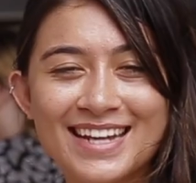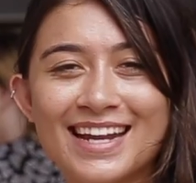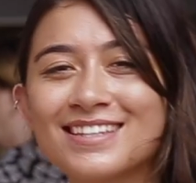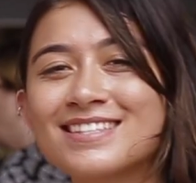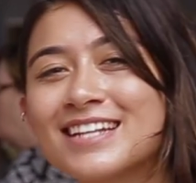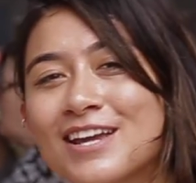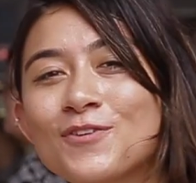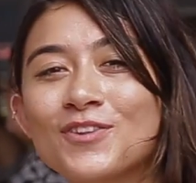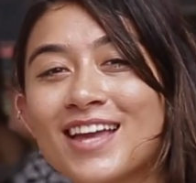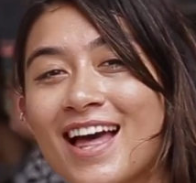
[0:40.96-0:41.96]
Now
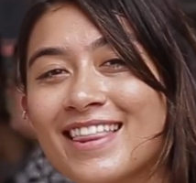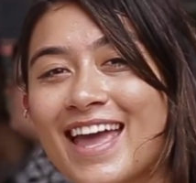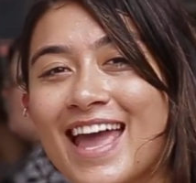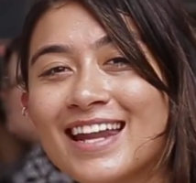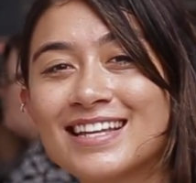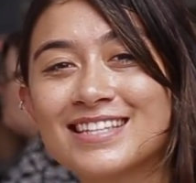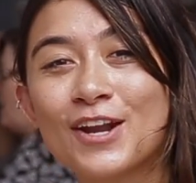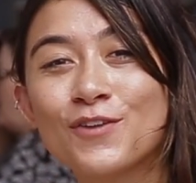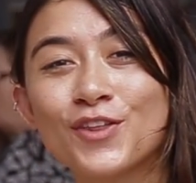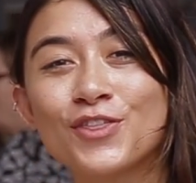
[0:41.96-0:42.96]
Steve on the other hand has
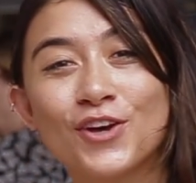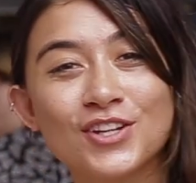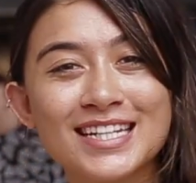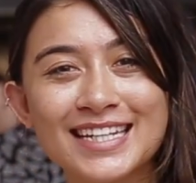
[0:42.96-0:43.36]
had over 30